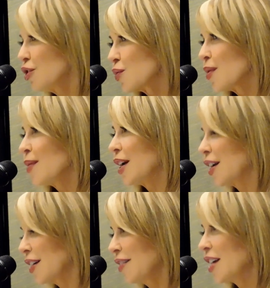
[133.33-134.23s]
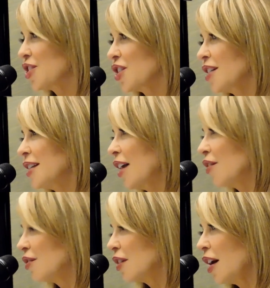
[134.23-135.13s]
in one place. They shut
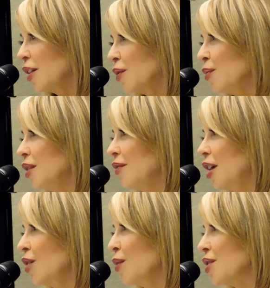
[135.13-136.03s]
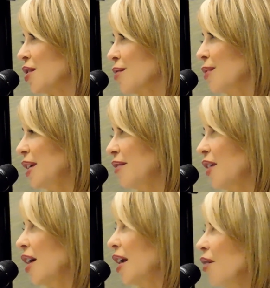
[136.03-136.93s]
down Hollywood Boulevard, which was really
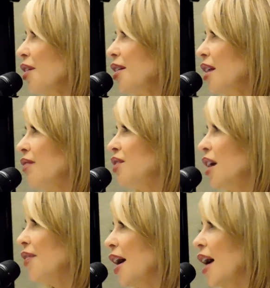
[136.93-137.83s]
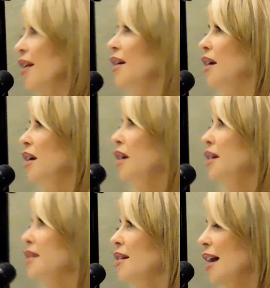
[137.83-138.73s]
fun. I don't think they've done that
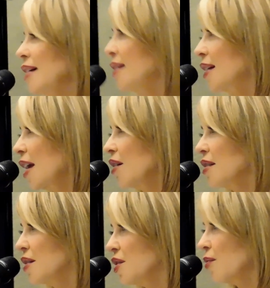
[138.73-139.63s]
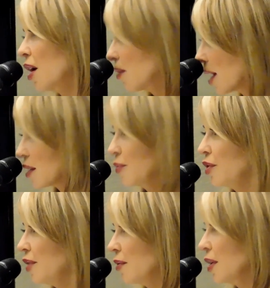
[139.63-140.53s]
to that scale since the Rugrats
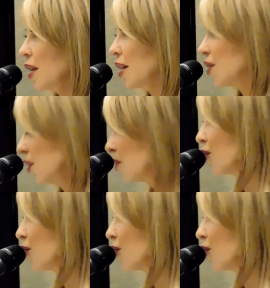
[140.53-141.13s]
movie, really, so it was